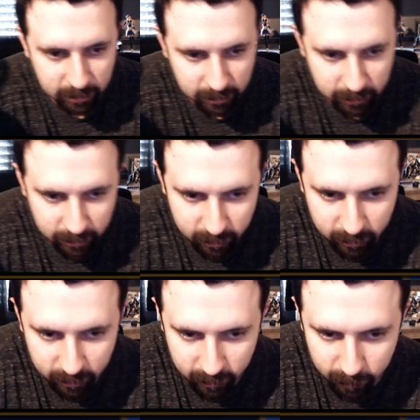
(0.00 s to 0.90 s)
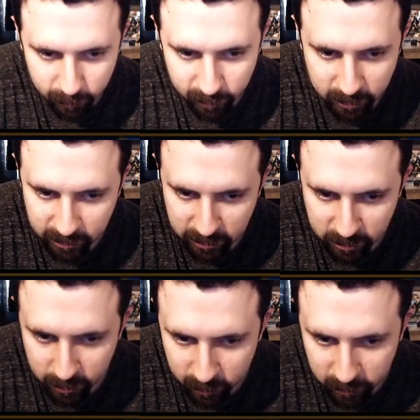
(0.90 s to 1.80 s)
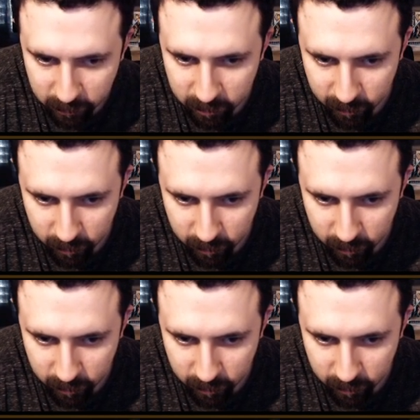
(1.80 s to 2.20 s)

And for Final Fantasy 12, only use